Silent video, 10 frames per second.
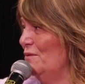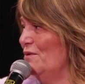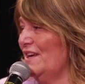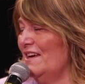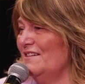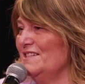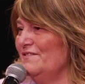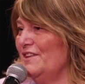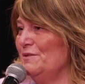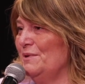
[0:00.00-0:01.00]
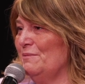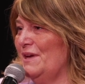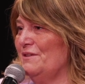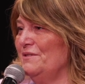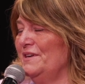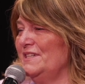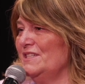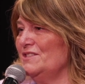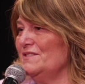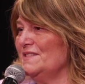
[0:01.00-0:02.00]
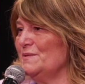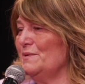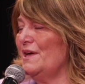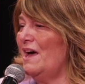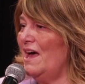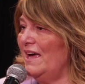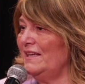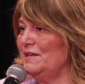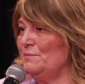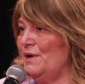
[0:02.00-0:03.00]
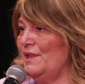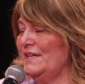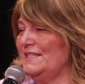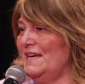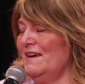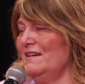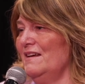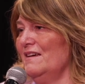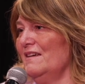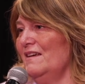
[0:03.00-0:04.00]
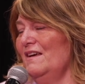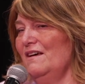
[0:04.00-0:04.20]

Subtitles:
working on developing micro-credentials with a high-end polytechnic.